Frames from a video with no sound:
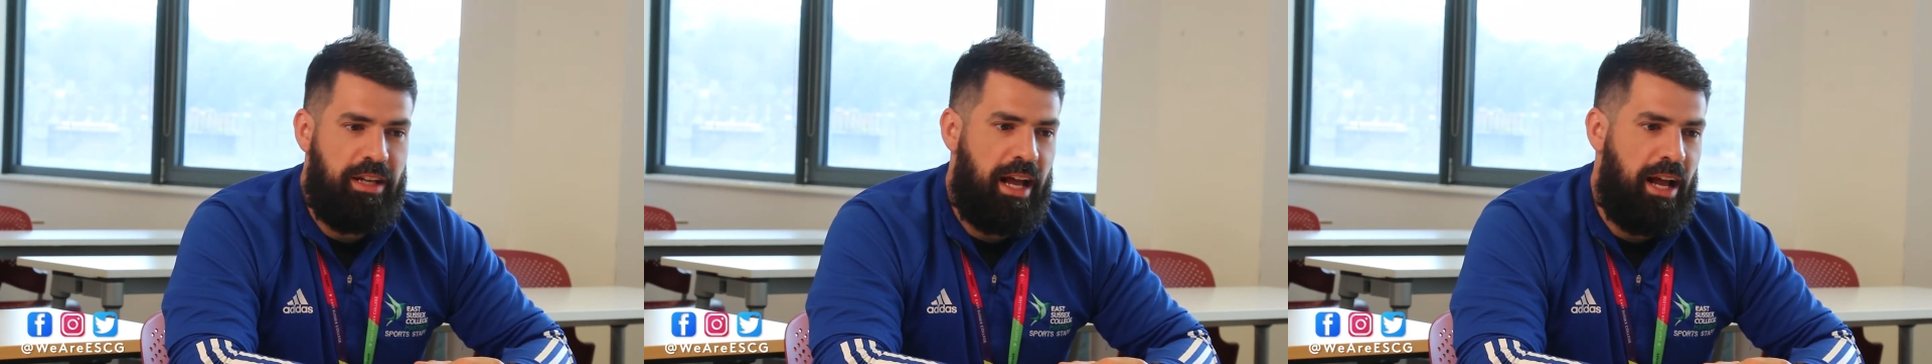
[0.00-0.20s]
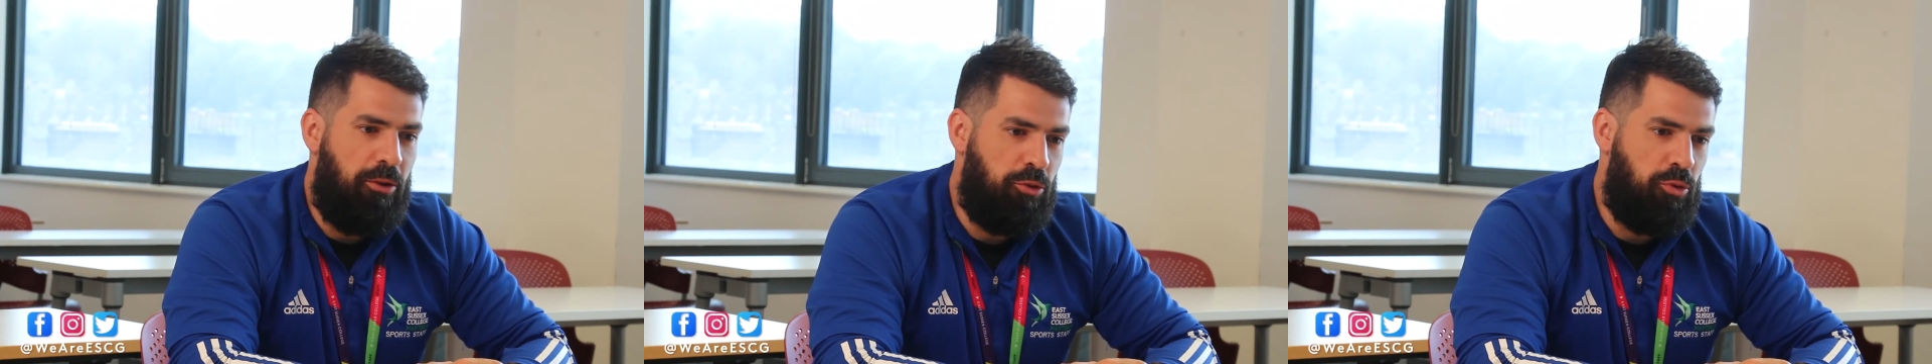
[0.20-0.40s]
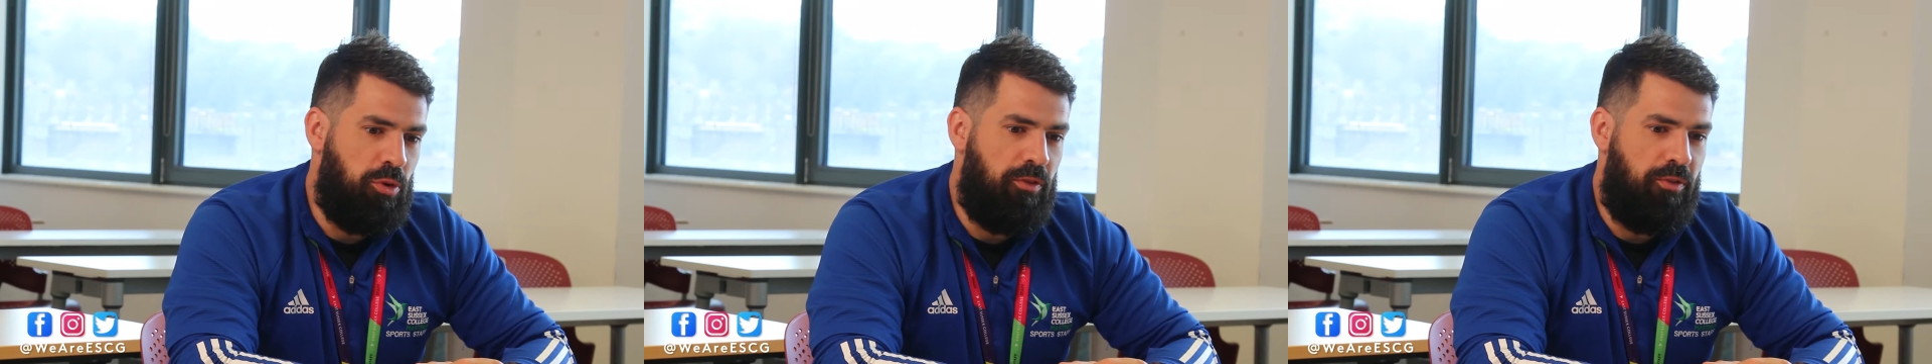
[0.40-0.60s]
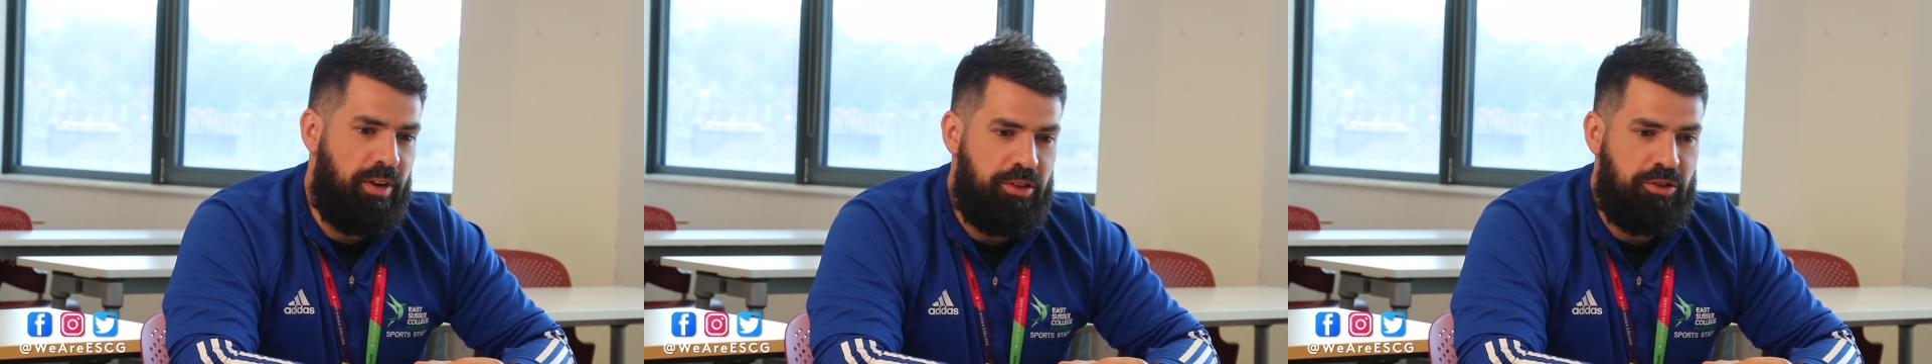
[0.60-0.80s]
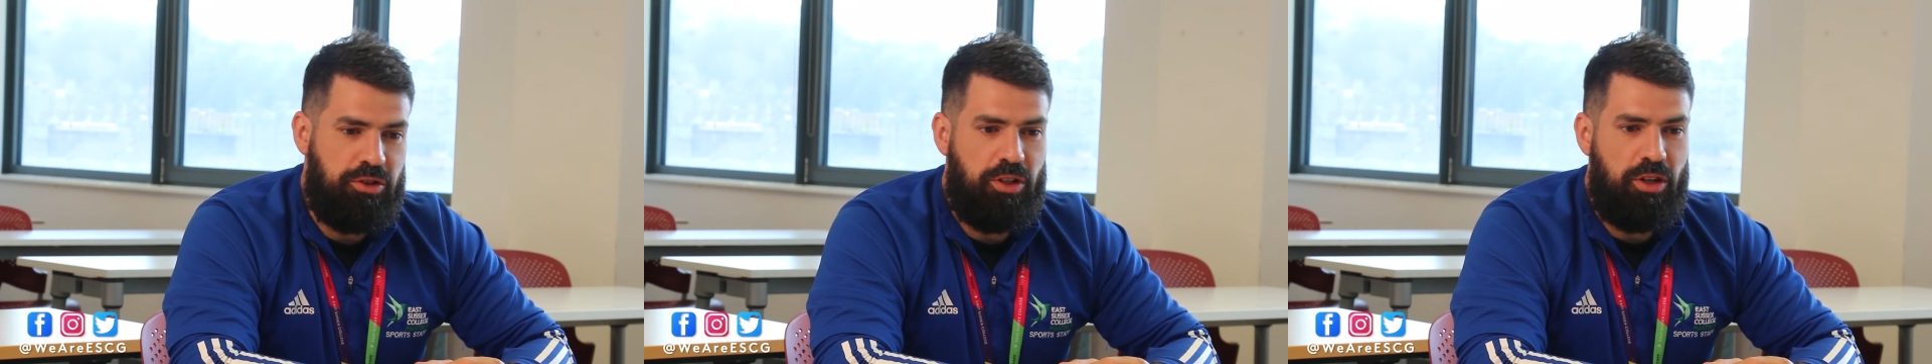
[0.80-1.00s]
the outdoor
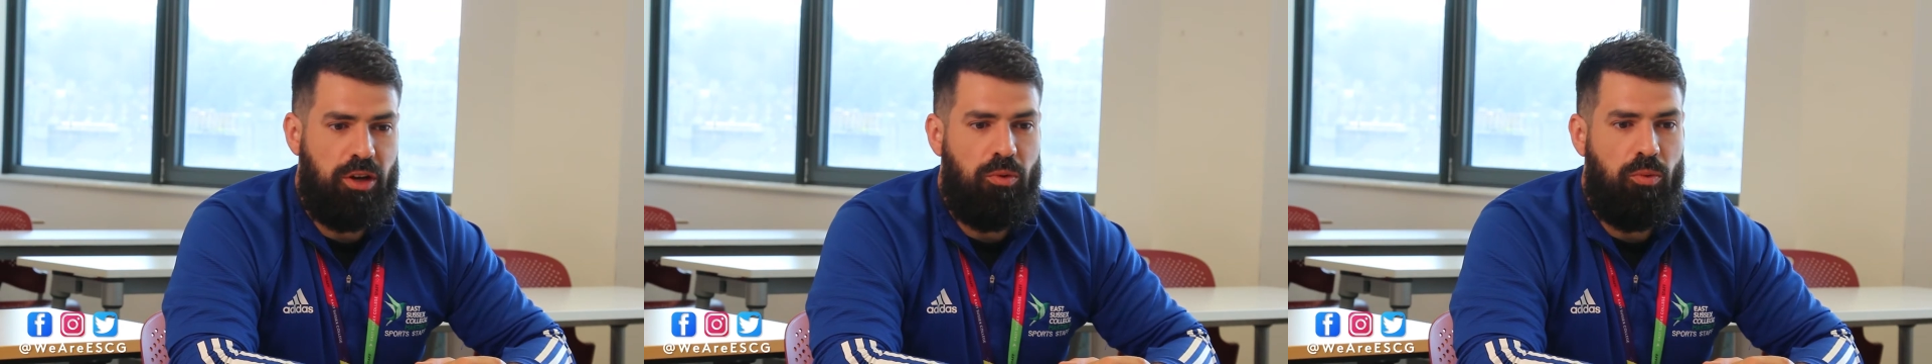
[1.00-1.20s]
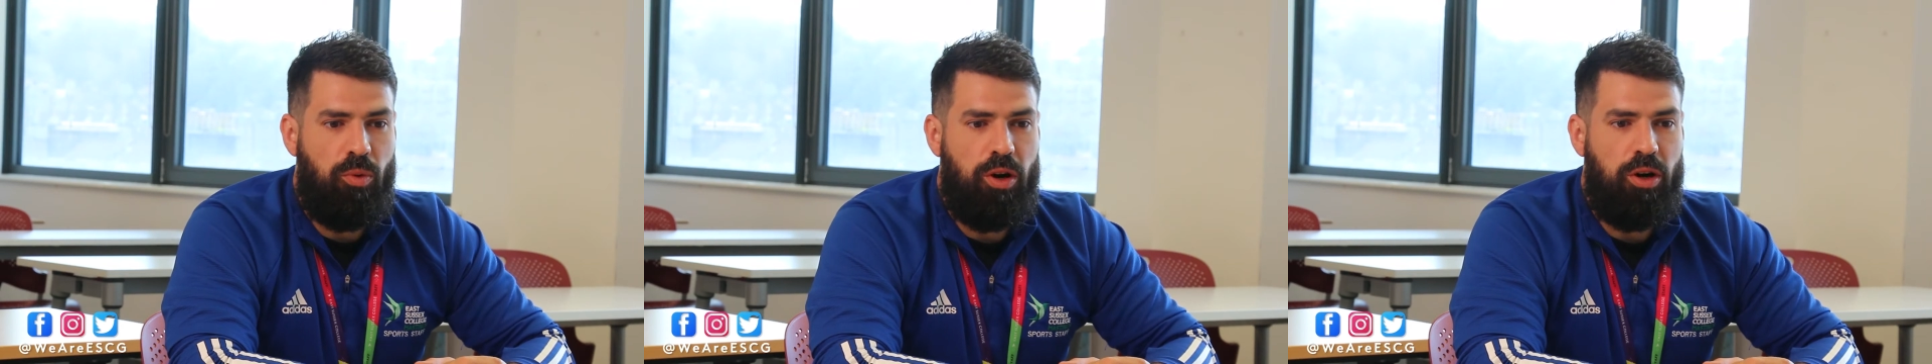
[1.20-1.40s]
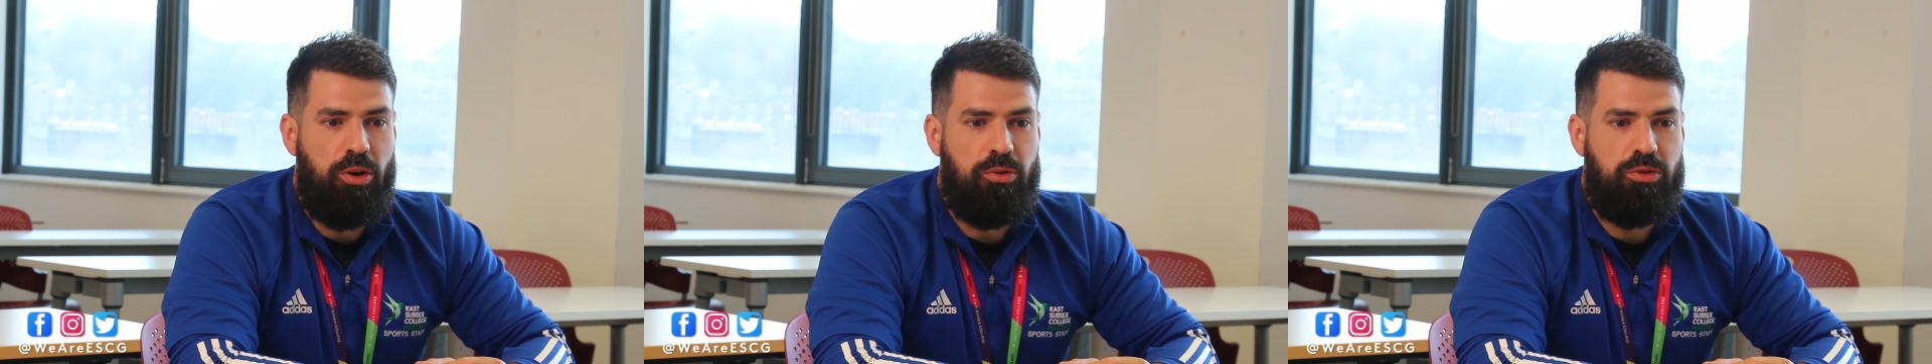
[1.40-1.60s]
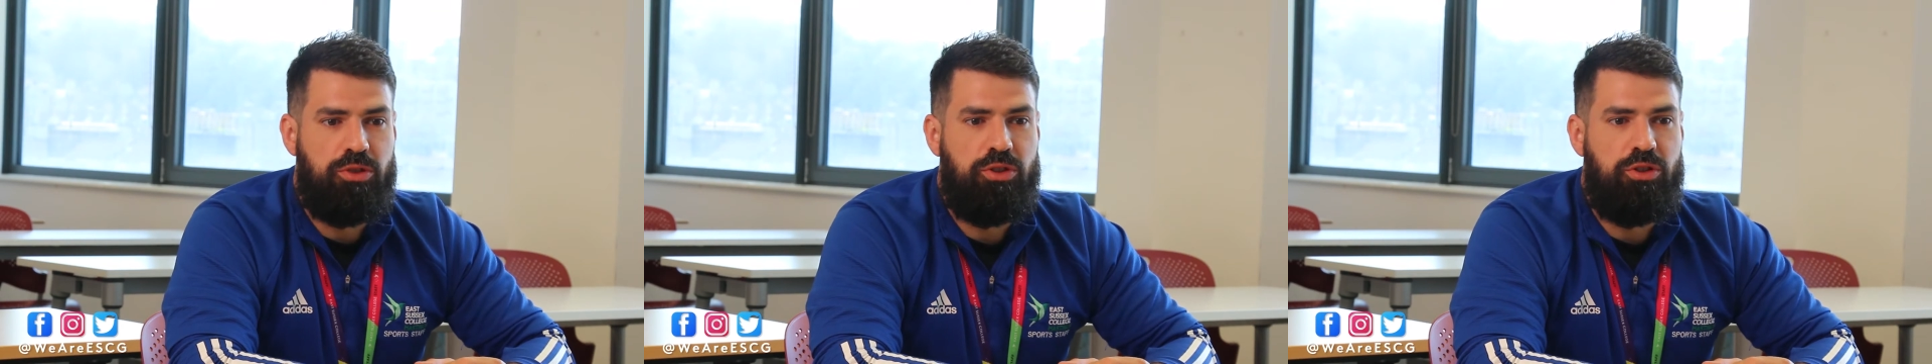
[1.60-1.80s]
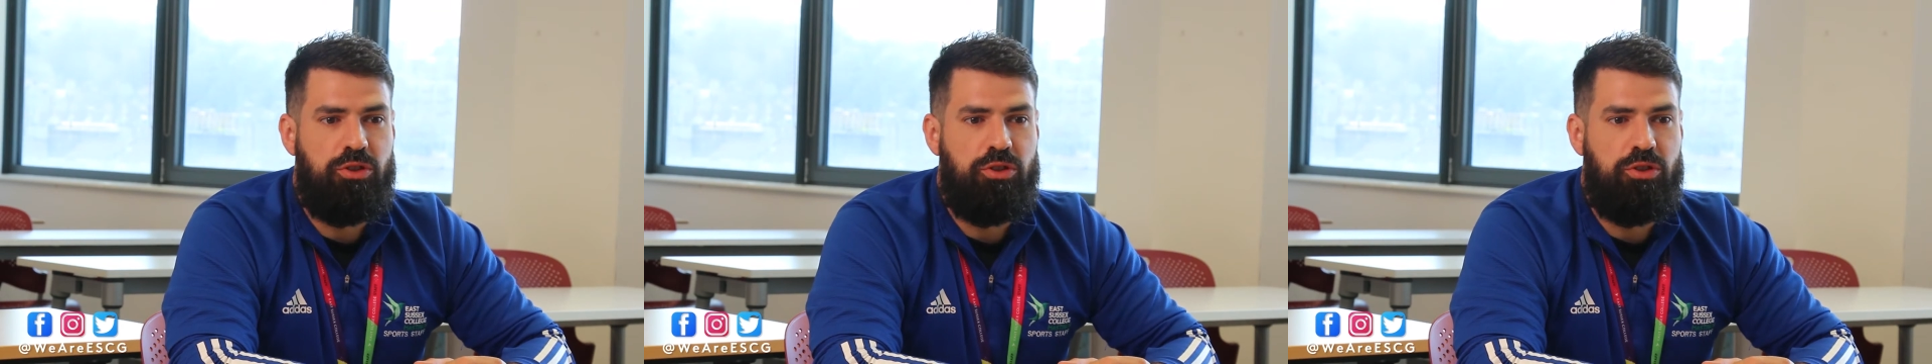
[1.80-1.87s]
adventure world